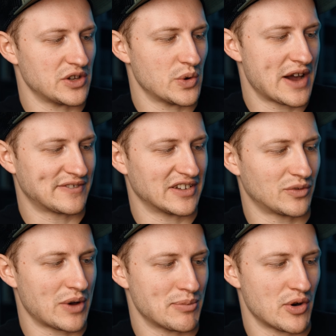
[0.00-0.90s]
You have to
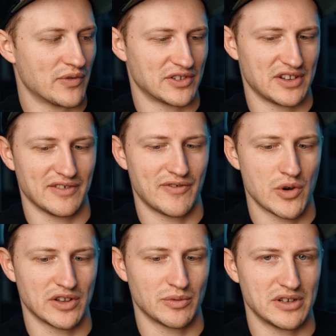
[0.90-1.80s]
swipe over to the
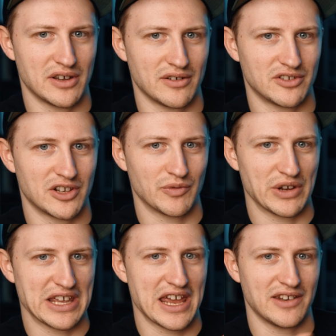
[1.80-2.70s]
focus window to
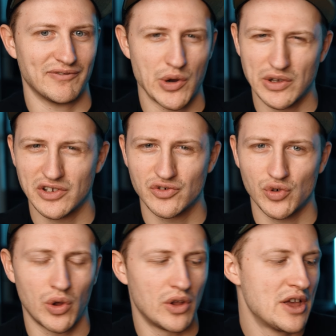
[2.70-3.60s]
regain focus control.